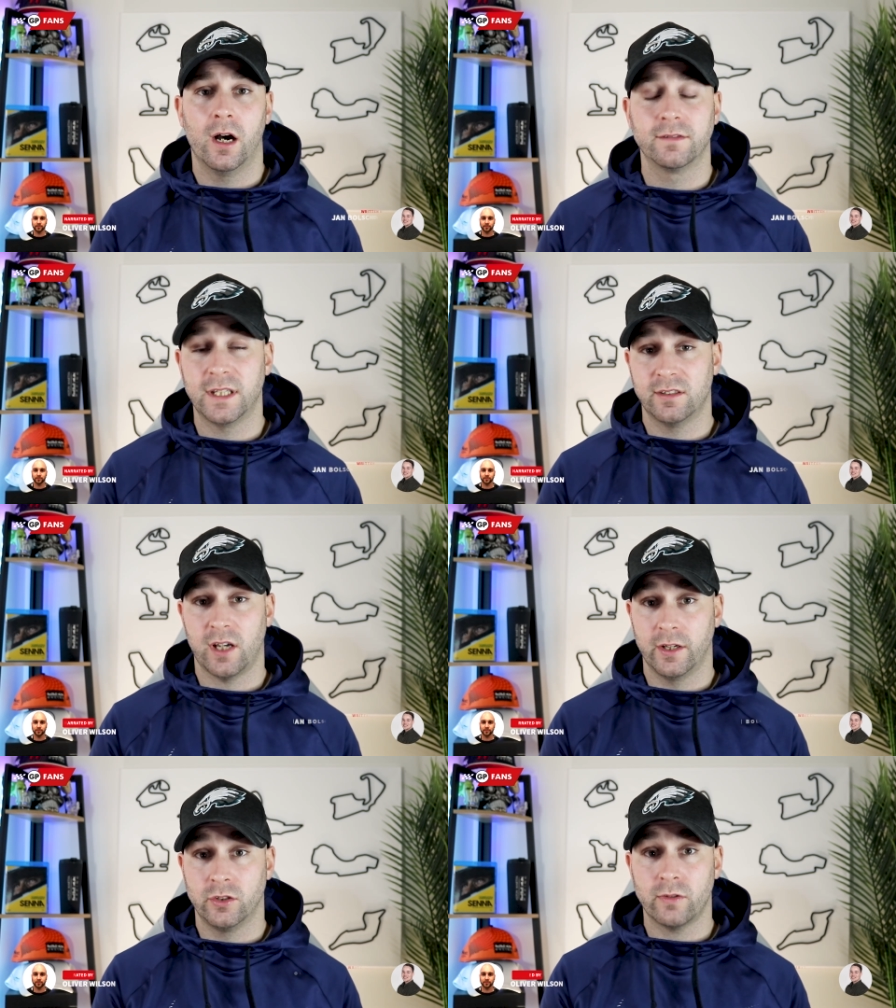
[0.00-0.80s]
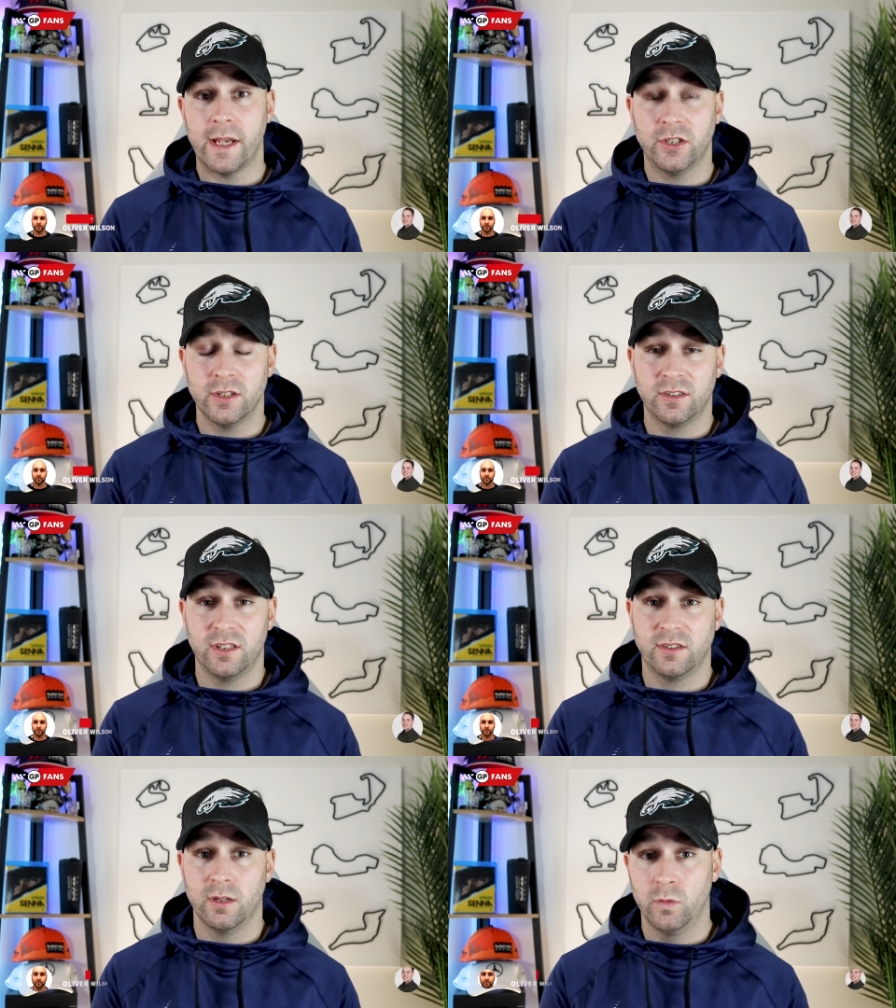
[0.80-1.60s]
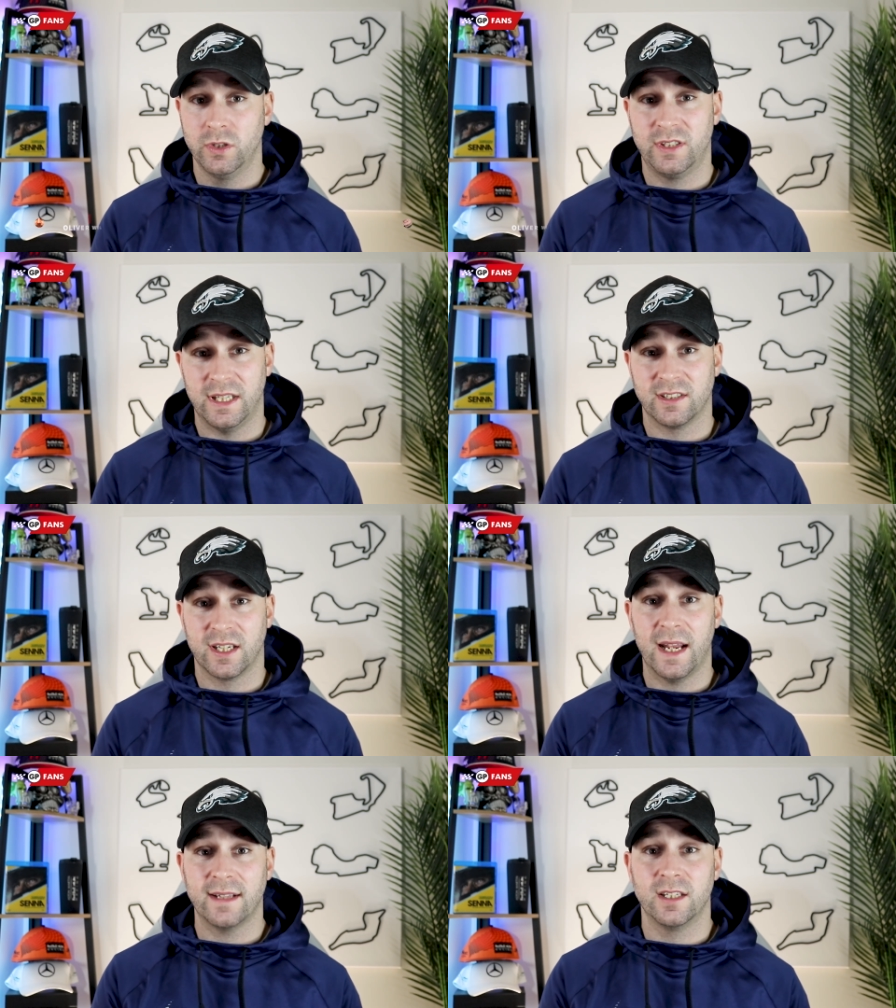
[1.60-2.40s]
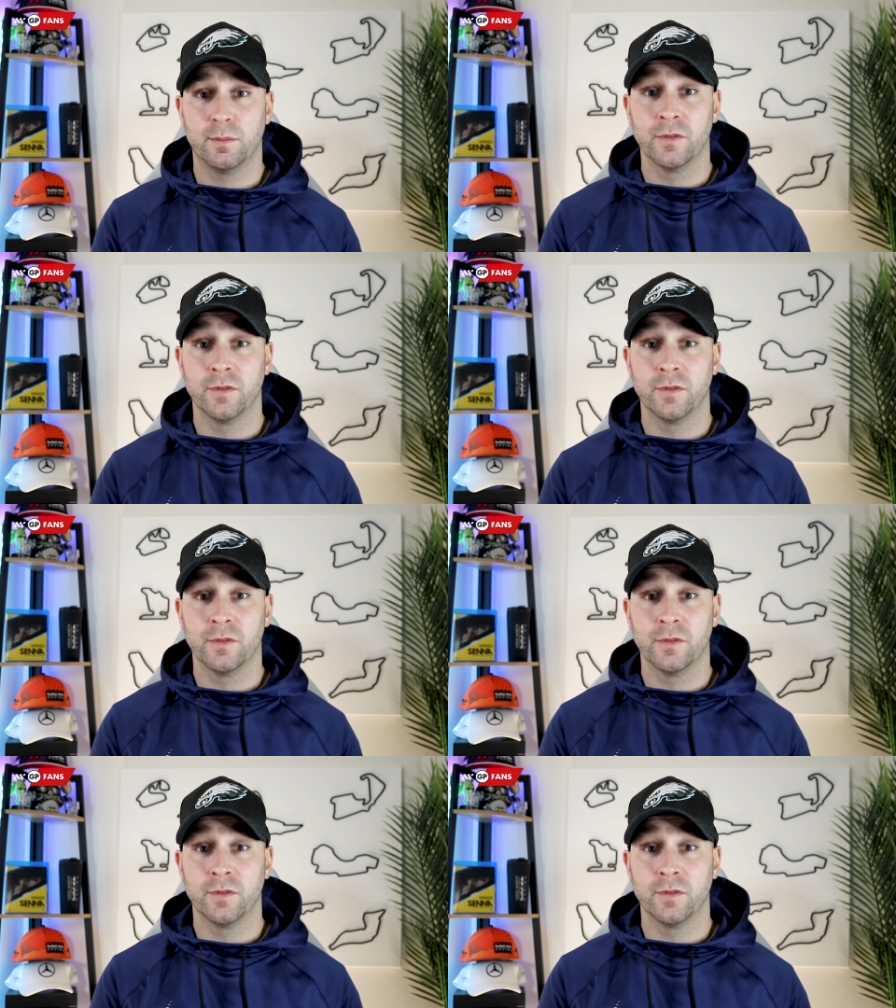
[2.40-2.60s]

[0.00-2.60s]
after his hydration system was disconnected,